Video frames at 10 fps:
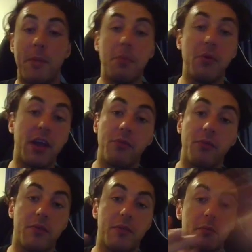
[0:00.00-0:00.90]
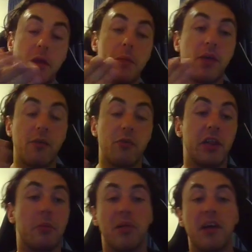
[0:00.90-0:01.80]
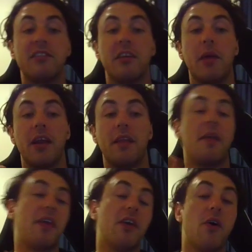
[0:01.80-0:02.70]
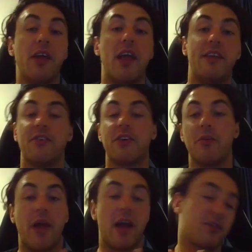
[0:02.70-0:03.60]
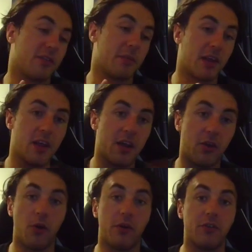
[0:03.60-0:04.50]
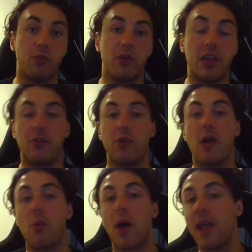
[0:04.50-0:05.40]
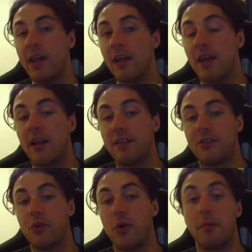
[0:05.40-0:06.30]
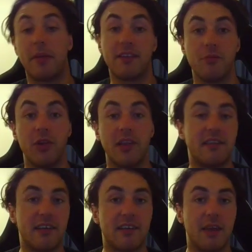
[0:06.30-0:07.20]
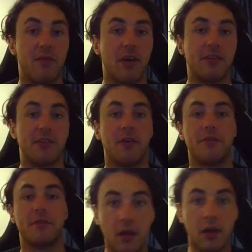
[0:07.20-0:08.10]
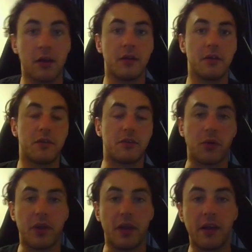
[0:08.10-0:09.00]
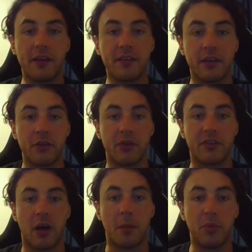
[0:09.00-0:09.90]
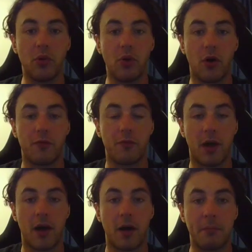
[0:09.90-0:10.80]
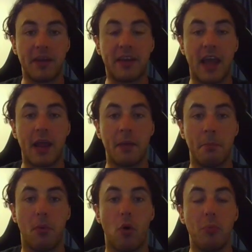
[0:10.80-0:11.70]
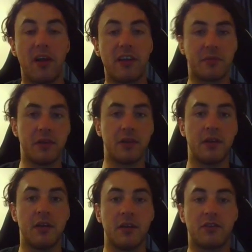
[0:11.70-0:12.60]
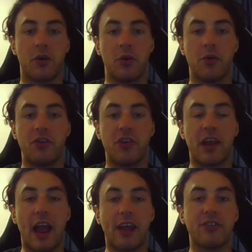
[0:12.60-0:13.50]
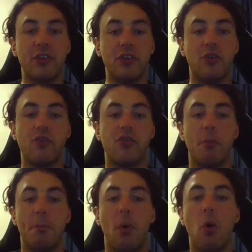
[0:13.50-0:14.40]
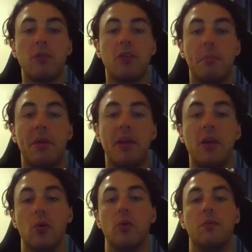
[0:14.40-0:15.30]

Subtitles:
people get really complacent about it, and they think, oh yeah, he's not going to react or something. No, it's a really great way to get some really sick team fights off. So here's another example of mid-game ball placement. So you can actually use your ball to peel.